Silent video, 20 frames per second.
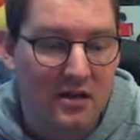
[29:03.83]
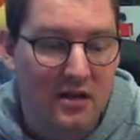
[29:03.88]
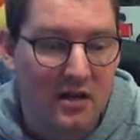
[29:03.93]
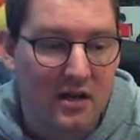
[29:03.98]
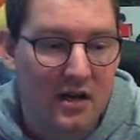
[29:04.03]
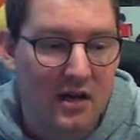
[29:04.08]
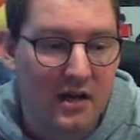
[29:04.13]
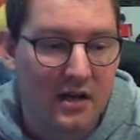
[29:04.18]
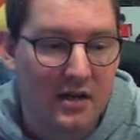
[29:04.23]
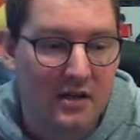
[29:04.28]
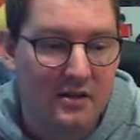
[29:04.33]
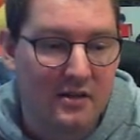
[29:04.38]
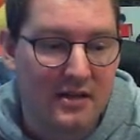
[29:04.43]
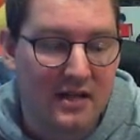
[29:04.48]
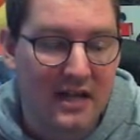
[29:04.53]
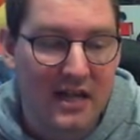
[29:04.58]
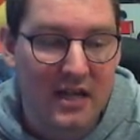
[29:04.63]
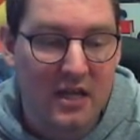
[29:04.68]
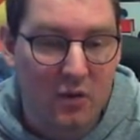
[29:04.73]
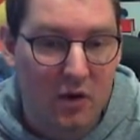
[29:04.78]
and
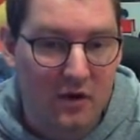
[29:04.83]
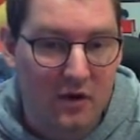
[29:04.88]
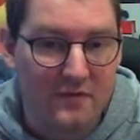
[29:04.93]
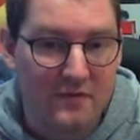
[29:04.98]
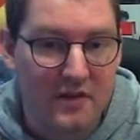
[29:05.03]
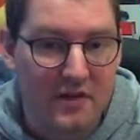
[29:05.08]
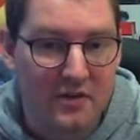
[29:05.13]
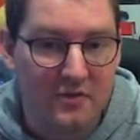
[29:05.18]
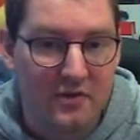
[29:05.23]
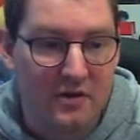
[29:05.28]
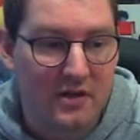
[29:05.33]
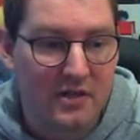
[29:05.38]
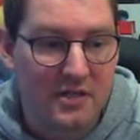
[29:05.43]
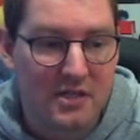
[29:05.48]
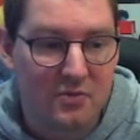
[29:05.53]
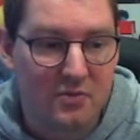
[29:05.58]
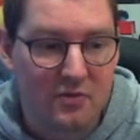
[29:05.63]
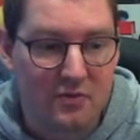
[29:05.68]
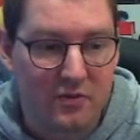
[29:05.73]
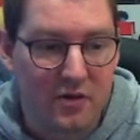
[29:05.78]
get you off it, regress
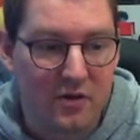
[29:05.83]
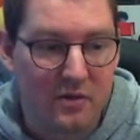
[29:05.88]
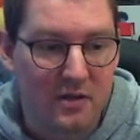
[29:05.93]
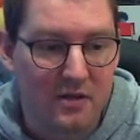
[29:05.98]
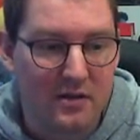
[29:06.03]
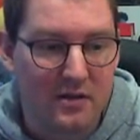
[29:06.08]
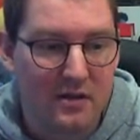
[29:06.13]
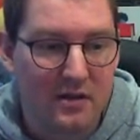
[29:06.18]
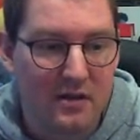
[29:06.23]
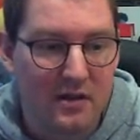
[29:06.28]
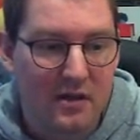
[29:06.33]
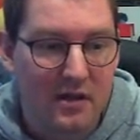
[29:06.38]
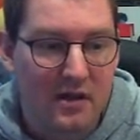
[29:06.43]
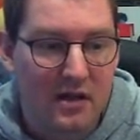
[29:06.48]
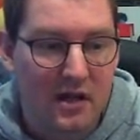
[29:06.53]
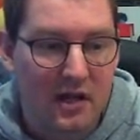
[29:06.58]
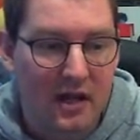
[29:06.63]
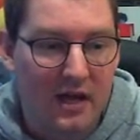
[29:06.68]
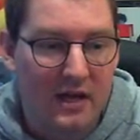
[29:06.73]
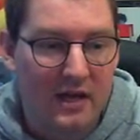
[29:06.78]
it with Ruin,
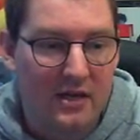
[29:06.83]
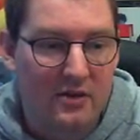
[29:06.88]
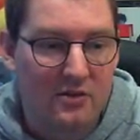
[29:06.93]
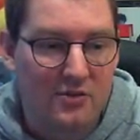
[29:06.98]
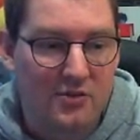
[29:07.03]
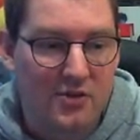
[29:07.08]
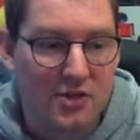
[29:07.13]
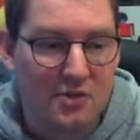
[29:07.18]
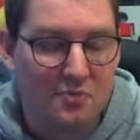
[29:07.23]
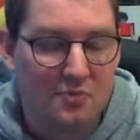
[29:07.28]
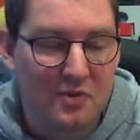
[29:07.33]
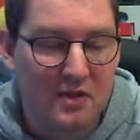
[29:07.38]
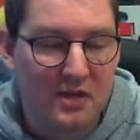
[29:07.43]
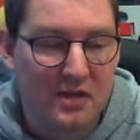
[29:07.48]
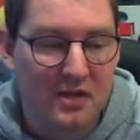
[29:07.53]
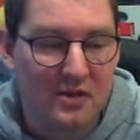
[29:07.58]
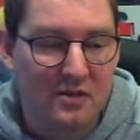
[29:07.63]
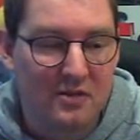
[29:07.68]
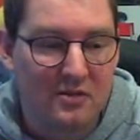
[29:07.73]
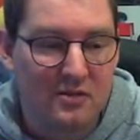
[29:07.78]
and it'll just
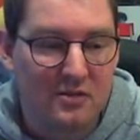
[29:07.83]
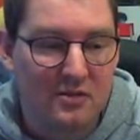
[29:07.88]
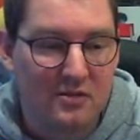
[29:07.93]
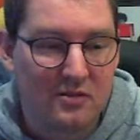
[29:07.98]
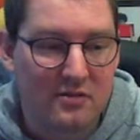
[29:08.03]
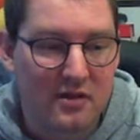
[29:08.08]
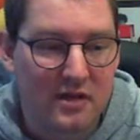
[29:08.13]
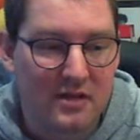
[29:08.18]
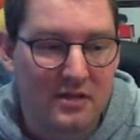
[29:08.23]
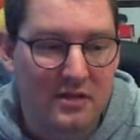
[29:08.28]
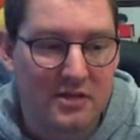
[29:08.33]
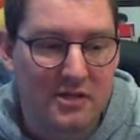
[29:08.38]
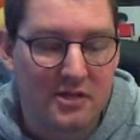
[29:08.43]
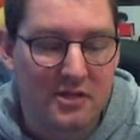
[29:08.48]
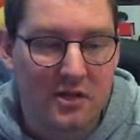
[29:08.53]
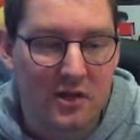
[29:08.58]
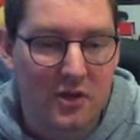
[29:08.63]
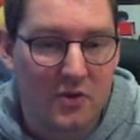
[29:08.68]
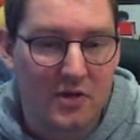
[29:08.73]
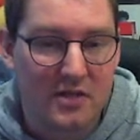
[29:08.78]
be like the
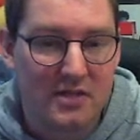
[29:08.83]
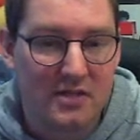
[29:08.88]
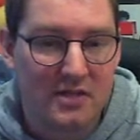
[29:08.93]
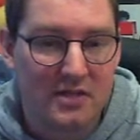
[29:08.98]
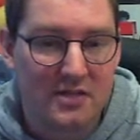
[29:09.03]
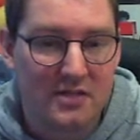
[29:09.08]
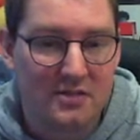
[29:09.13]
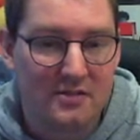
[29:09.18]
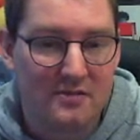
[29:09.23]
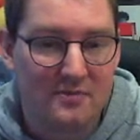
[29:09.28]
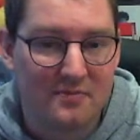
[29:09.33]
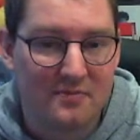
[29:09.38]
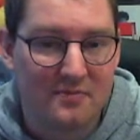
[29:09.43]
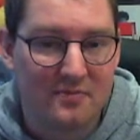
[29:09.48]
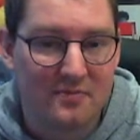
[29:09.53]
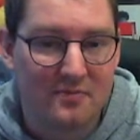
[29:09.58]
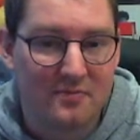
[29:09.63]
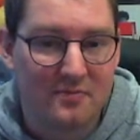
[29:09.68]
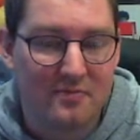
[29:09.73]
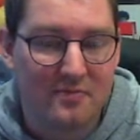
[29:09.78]
slowest
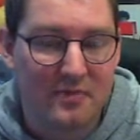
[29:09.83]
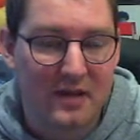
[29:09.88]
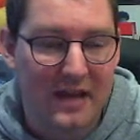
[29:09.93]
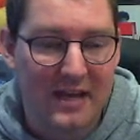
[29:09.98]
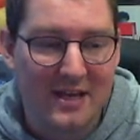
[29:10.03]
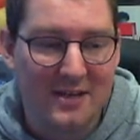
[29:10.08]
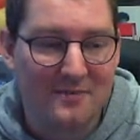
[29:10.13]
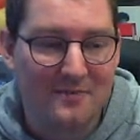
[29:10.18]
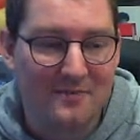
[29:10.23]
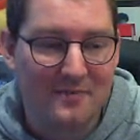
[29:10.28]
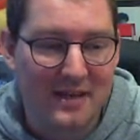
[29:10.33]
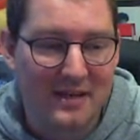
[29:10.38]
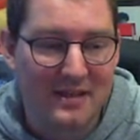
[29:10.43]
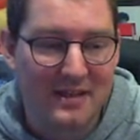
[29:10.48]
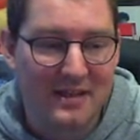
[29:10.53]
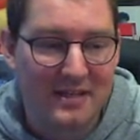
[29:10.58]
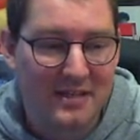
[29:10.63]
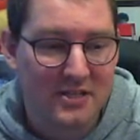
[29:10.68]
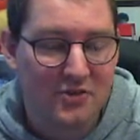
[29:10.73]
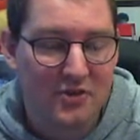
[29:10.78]
game in the
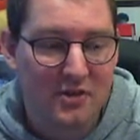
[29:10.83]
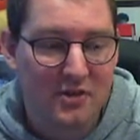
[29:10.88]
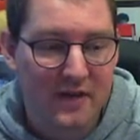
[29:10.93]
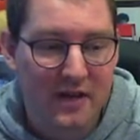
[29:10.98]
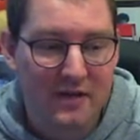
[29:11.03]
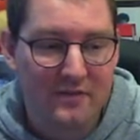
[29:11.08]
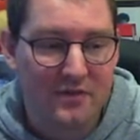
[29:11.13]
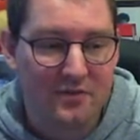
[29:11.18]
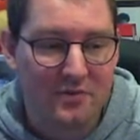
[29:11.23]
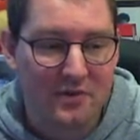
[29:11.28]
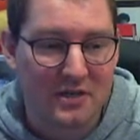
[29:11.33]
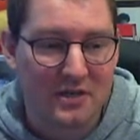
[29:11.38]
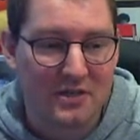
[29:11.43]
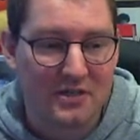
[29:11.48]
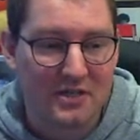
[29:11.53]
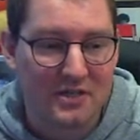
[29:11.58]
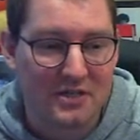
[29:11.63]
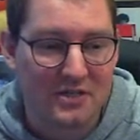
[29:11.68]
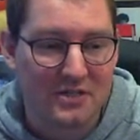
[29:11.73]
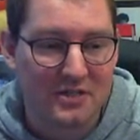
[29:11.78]
history of ever,
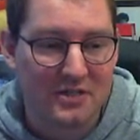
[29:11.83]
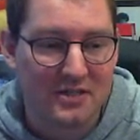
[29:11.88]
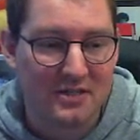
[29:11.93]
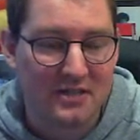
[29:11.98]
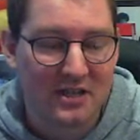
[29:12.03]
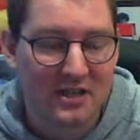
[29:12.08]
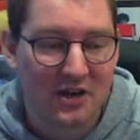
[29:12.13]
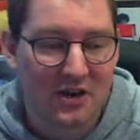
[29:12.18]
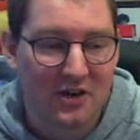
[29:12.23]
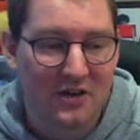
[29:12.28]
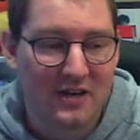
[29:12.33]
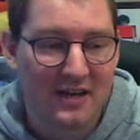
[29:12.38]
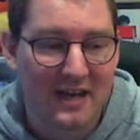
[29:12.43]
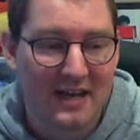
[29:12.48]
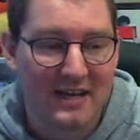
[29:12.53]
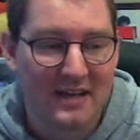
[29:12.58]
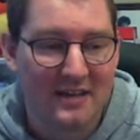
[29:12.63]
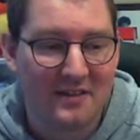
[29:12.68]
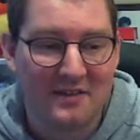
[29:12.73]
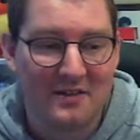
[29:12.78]
because you just can't get
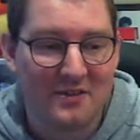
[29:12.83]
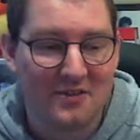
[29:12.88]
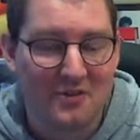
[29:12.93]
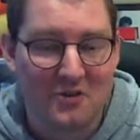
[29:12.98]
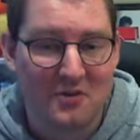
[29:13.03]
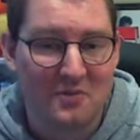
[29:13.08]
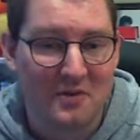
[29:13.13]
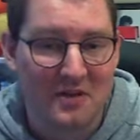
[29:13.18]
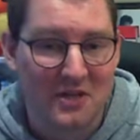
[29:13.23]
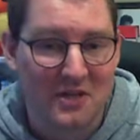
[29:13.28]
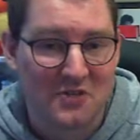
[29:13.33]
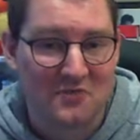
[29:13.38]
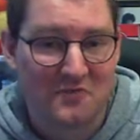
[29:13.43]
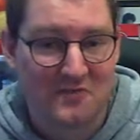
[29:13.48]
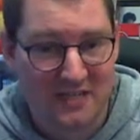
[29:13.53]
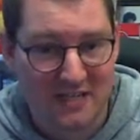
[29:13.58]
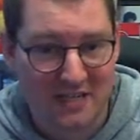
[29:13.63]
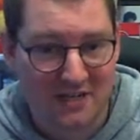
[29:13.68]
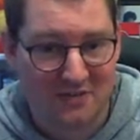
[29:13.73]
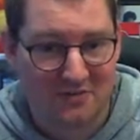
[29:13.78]
anything done because of
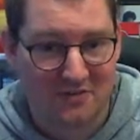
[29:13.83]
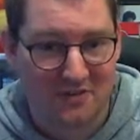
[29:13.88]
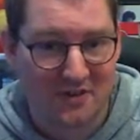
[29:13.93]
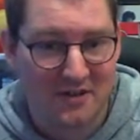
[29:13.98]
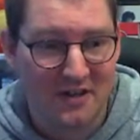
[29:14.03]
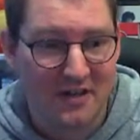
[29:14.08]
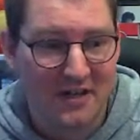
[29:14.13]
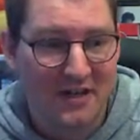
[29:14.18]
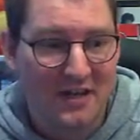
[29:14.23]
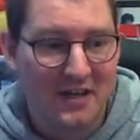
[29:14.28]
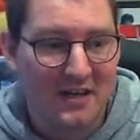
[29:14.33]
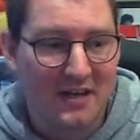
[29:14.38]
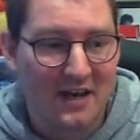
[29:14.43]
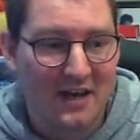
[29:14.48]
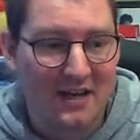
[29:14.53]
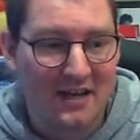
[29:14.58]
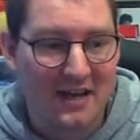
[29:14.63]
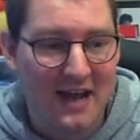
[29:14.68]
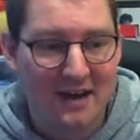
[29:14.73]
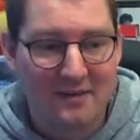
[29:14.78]
Tinkerer
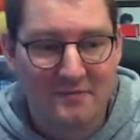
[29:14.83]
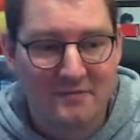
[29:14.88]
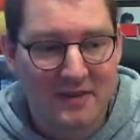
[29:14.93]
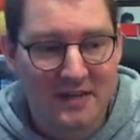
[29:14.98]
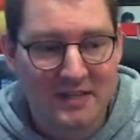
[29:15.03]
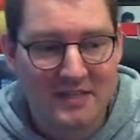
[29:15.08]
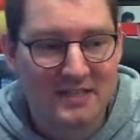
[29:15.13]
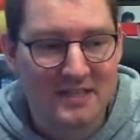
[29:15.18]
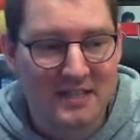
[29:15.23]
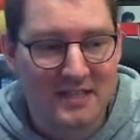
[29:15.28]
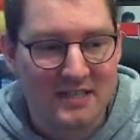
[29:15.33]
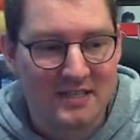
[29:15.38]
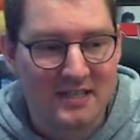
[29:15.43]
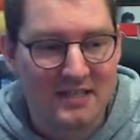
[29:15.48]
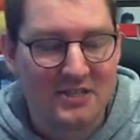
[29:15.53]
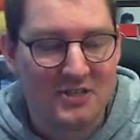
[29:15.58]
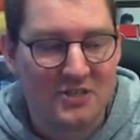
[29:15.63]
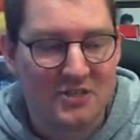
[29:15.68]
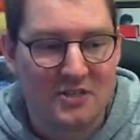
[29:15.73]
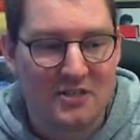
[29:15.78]
and how fast he is. He
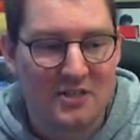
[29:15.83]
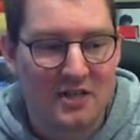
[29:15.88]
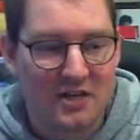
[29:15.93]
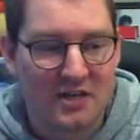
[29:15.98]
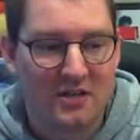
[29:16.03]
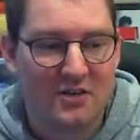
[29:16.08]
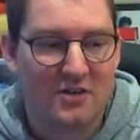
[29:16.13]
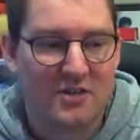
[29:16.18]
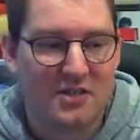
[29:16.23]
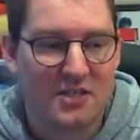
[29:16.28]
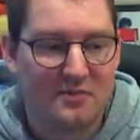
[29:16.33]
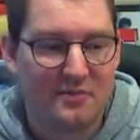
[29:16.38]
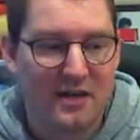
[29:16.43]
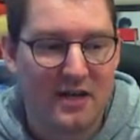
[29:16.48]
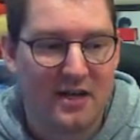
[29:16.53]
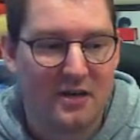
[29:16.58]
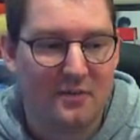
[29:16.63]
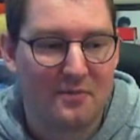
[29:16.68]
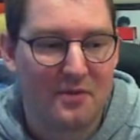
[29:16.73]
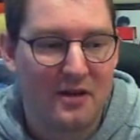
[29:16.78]
can just dart across the
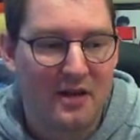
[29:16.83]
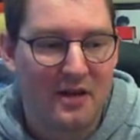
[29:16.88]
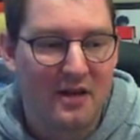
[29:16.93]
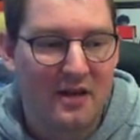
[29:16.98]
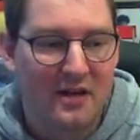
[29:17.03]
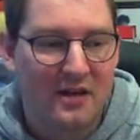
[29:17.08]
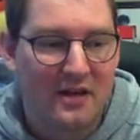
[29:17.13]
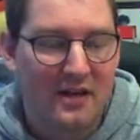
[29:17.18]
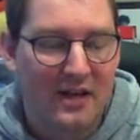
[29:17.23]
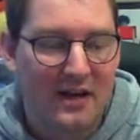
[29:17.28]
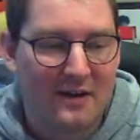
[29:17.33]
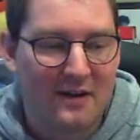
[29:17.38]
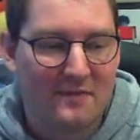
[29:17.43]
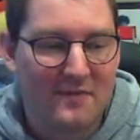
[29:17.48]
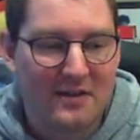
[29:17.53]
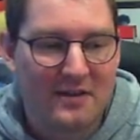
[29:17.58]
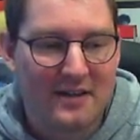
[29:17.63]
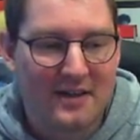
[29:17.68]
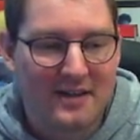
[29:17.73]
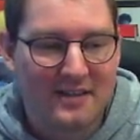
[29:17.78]
map. I
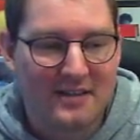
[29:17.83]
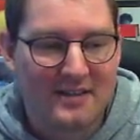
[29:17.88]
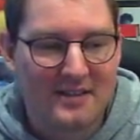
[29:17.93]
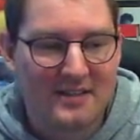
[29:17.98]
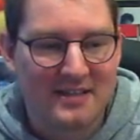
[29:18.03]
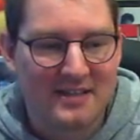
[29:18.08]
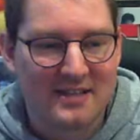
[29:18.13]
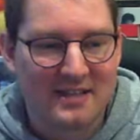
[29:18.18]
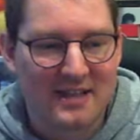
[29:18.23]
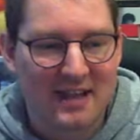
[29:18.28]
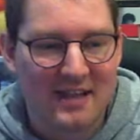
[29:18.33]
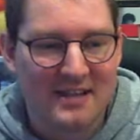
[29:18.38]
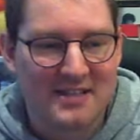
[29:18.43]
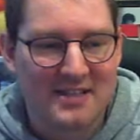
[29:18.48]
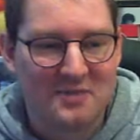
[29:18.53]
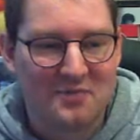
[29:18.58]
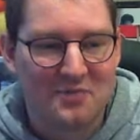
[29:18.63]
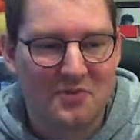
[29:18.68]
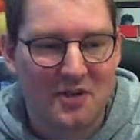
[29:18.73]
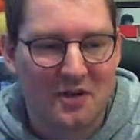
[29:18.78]
feel like that is
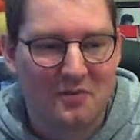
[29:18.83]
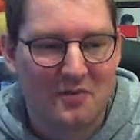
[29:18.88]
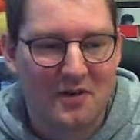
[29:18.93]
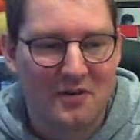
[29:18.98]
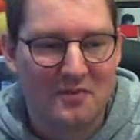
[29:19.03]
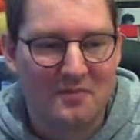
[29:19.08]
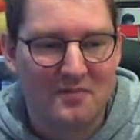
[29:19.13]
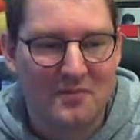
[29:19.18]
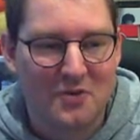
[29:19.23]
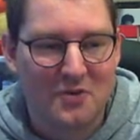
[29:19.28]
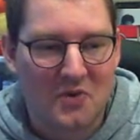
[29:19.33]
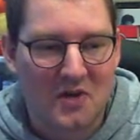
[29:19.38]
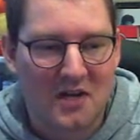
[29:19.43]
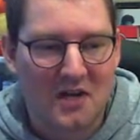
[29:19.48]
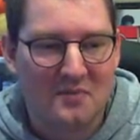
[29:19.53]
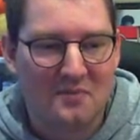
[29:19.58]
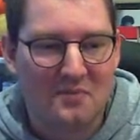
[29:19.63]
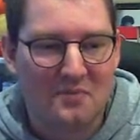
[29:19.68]
the predominant blight